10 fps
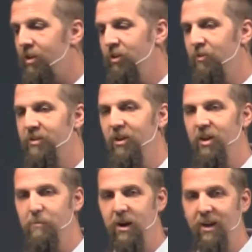Don't tell
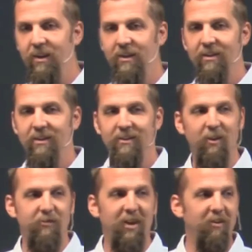anybody.
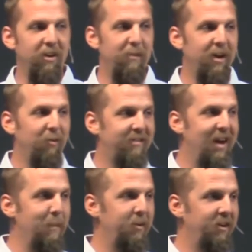Don't tell anybody what's
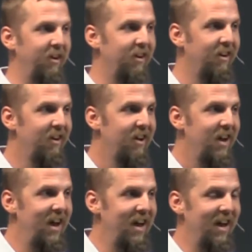happened here
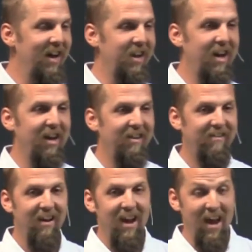and uh,
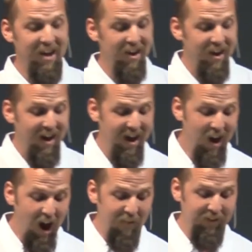he's, and and
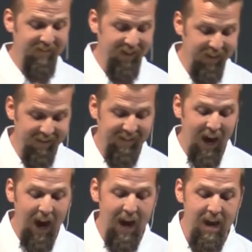obviously this
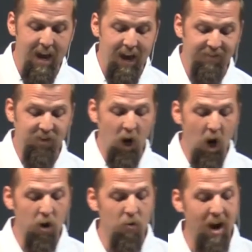guy has
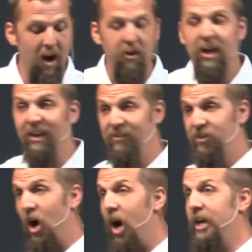gone around. He's
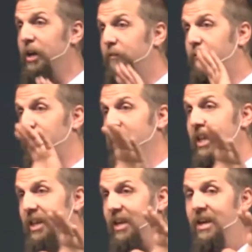talking
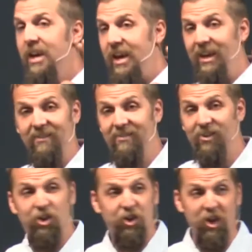freely. He's
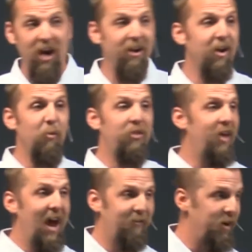sharing with
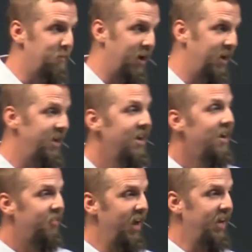everybody
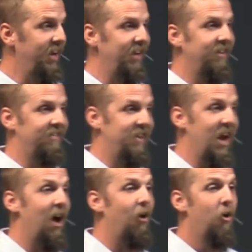that he is
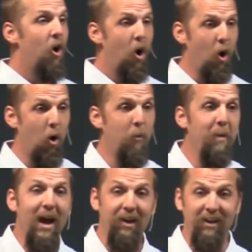now home
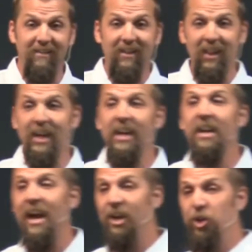and he's clean,
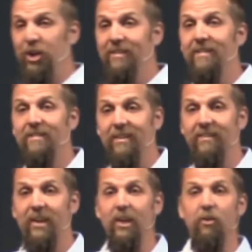and Jesus has
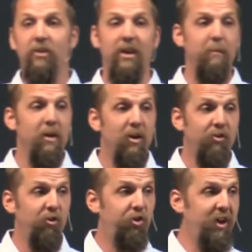healed him.
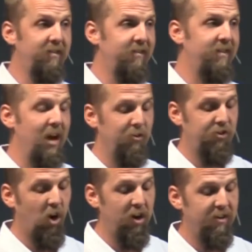So Jesus now is
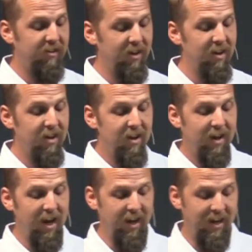starting to
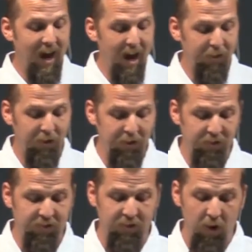kind of gather
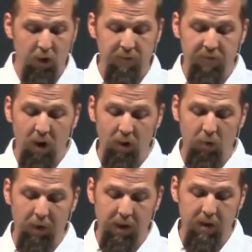this
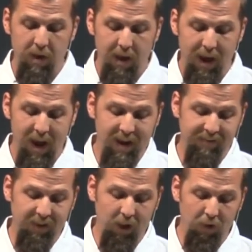following, and as
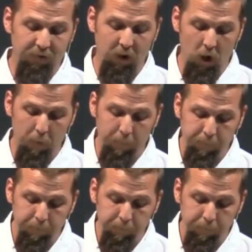he goes home,